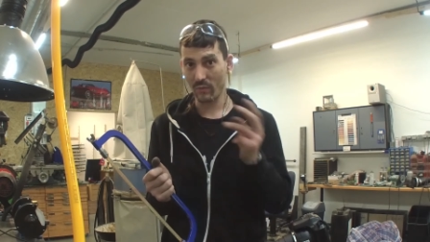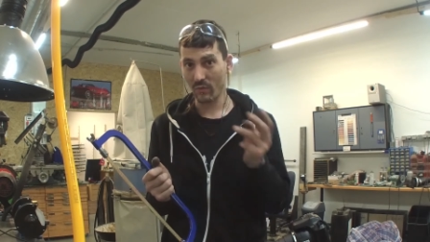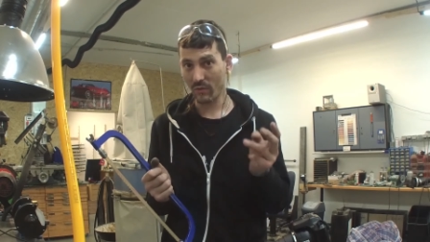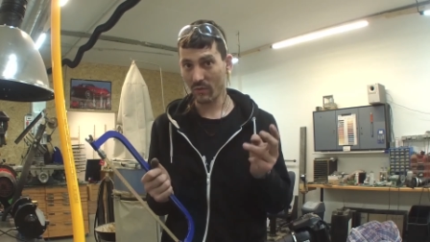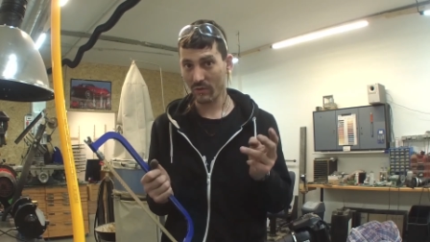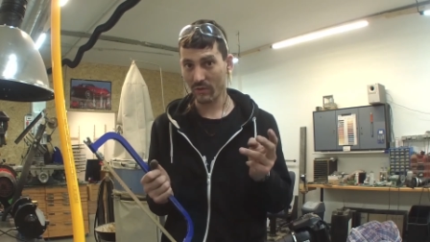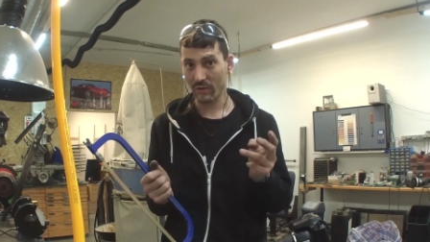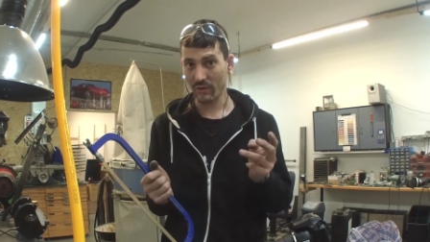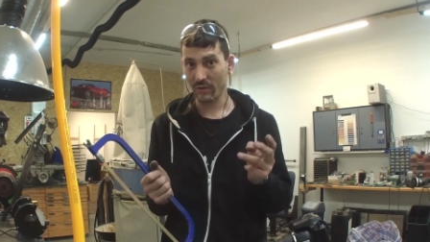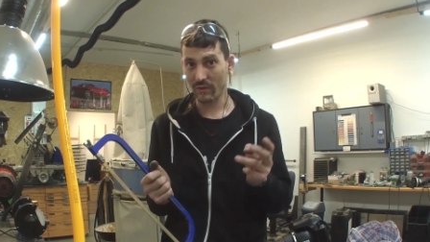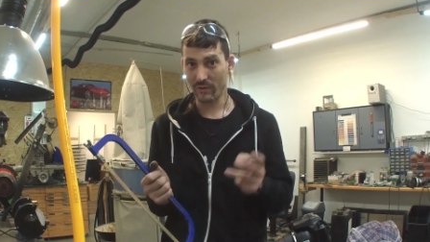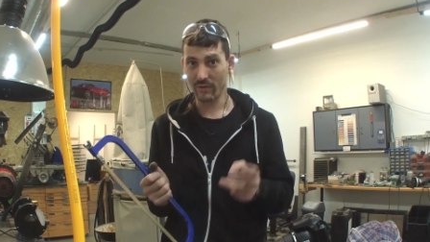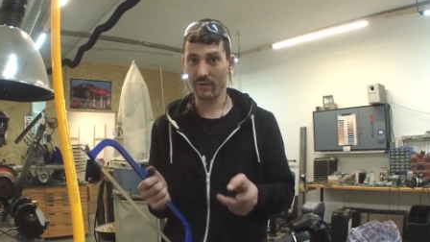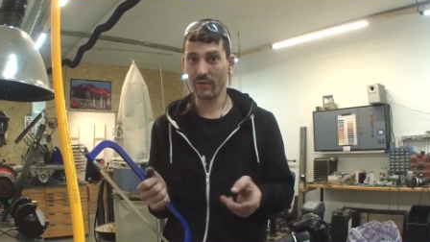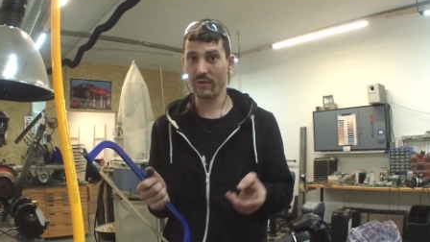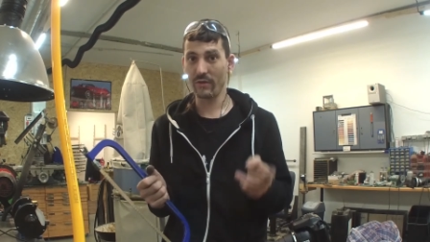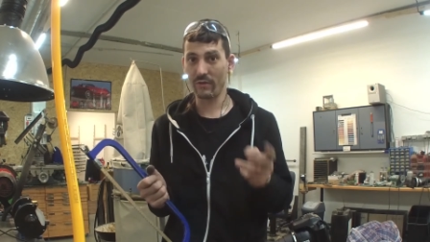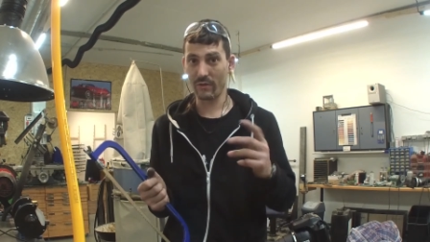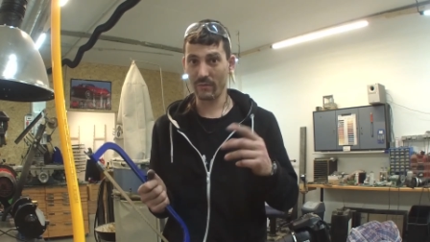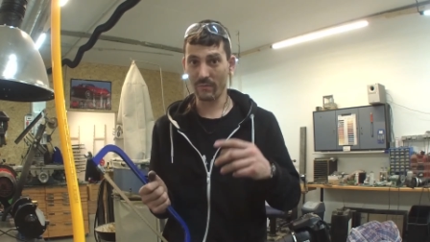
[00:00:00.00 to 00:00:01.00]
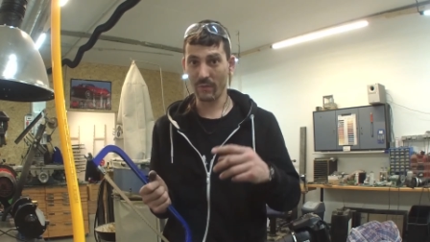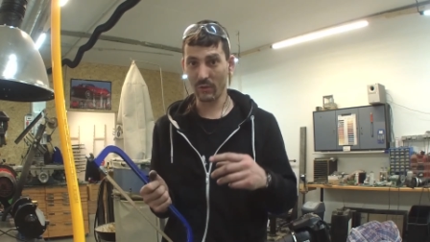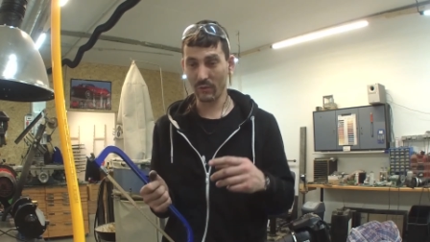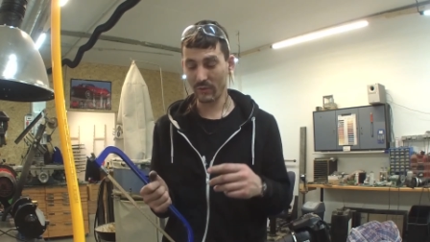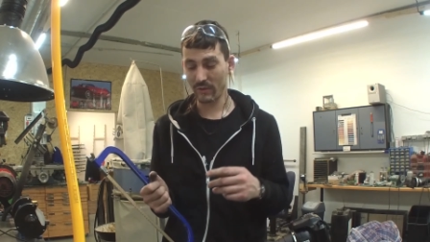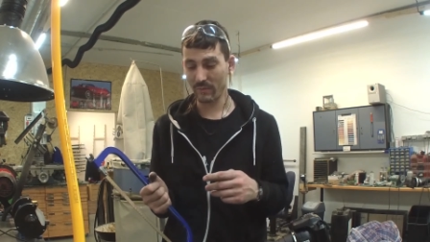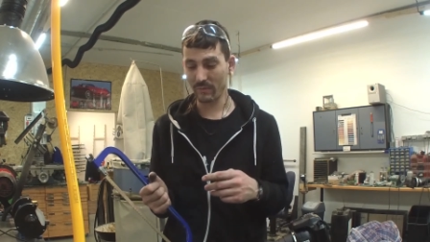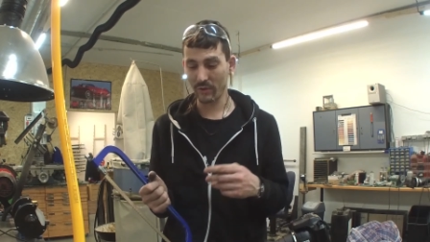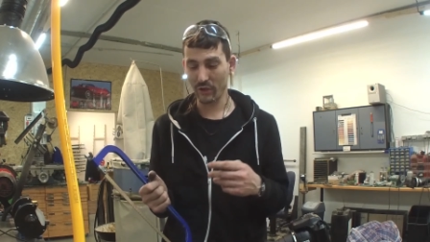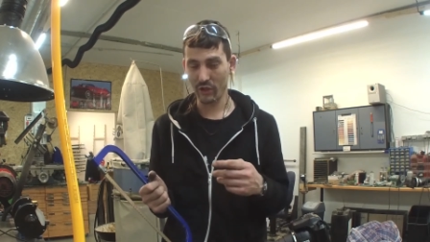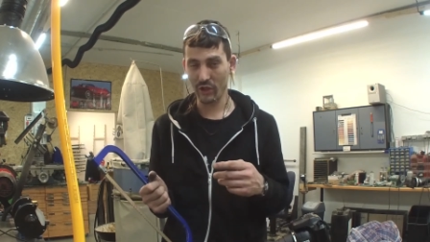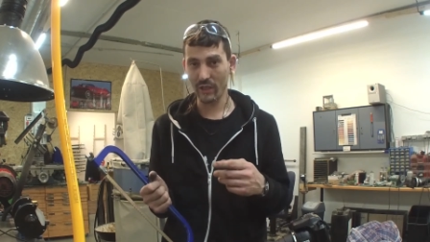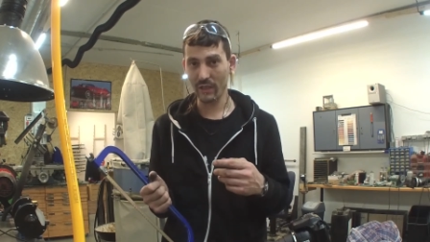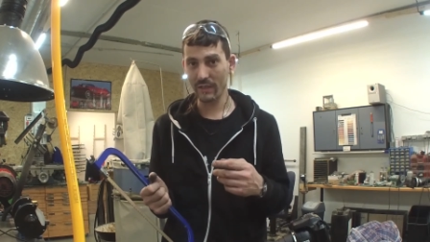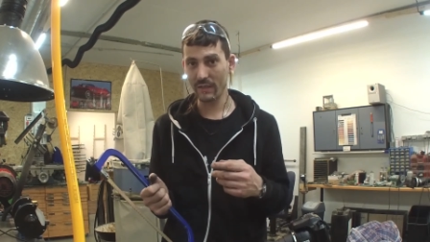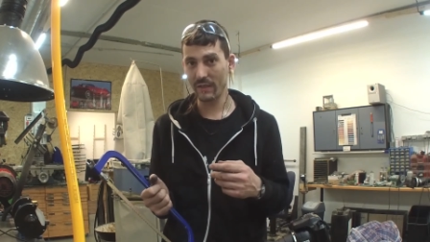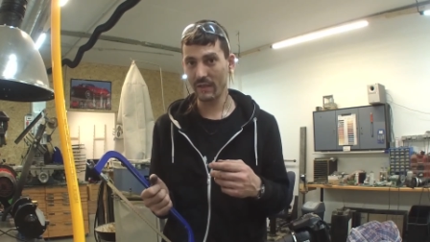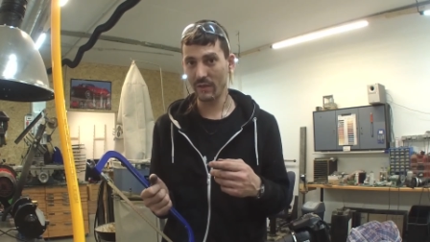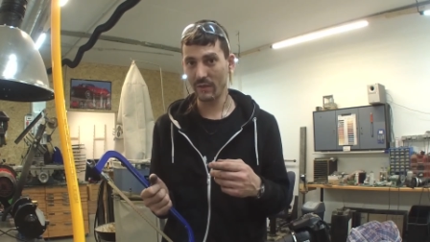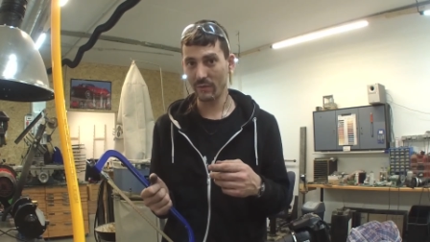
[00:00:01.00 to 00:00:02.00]
water, you know, most
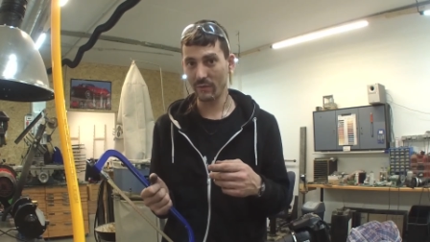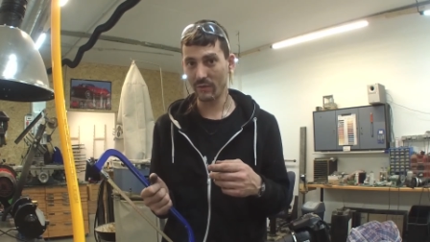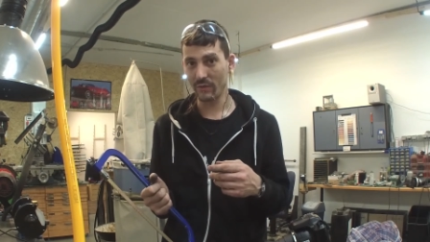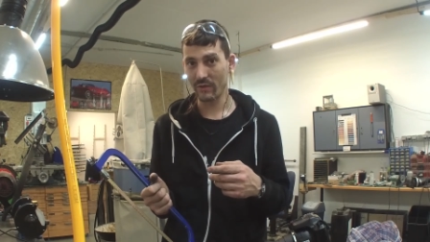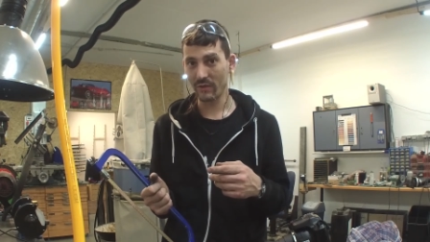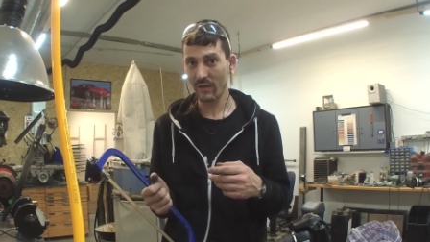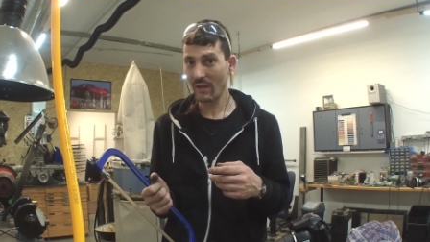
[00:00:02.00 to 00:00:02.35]
machines use,